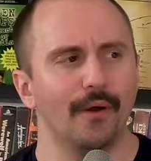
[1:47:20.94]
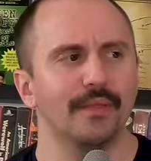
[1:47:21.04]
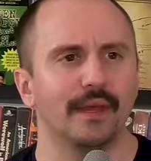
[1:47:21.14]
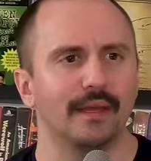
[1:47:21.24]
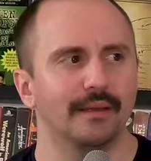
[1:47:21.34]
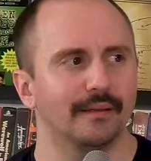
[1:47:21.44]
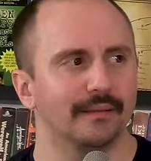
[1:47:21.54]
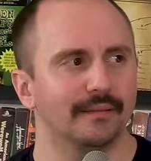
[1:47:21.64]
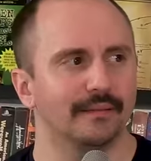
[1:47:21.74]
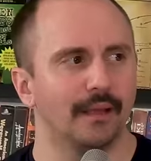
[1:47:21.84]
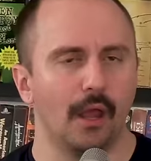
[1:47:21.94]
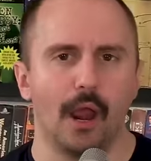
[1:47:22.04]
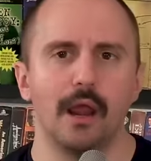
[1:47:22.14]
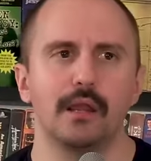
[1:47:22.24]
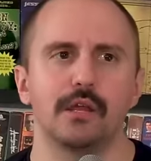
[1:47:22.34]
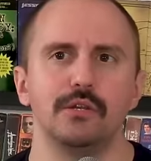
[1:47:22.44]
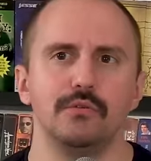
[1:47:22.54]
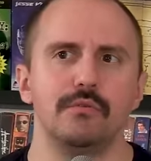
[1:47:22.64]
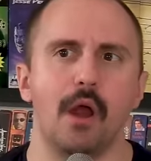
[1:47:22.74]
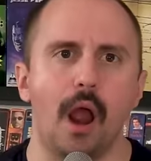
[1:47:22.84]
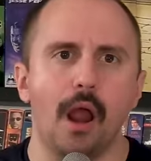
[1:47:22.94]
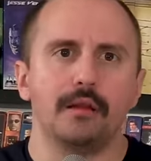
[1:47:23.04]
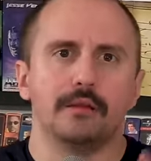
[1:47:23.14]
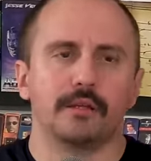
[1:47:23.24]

are they? Hey, can you not